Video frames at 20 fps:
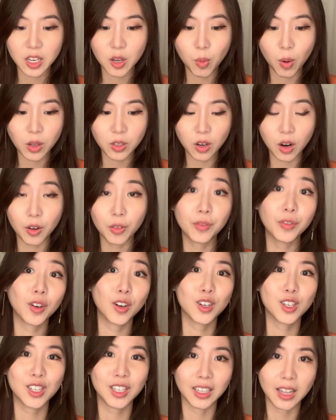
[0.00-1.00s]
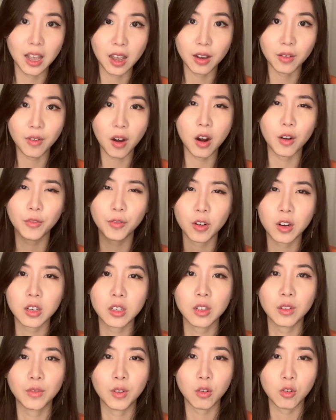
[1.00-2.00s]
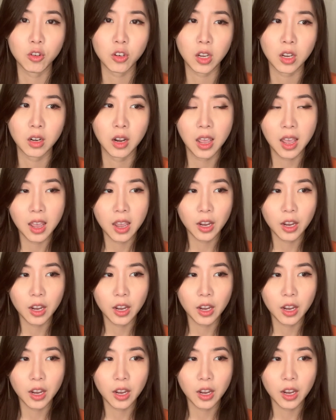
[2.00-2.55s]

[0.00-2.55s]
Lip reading: He wants our first love, our first devotion.